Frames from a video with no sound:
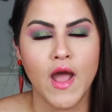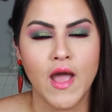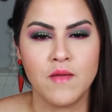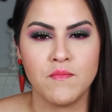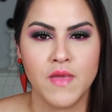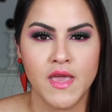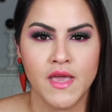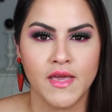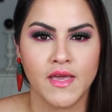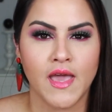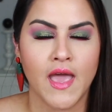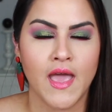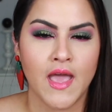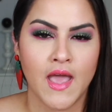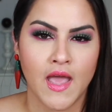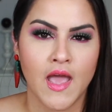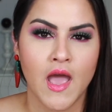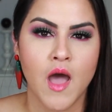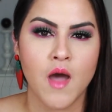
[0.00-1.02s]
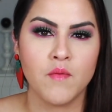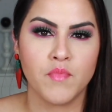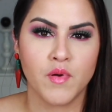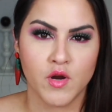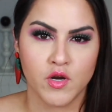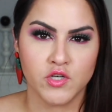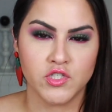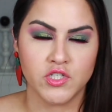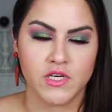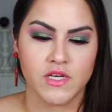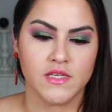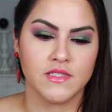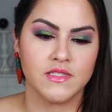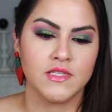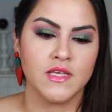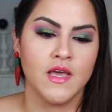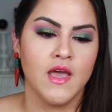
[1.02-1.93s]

I make a purchase.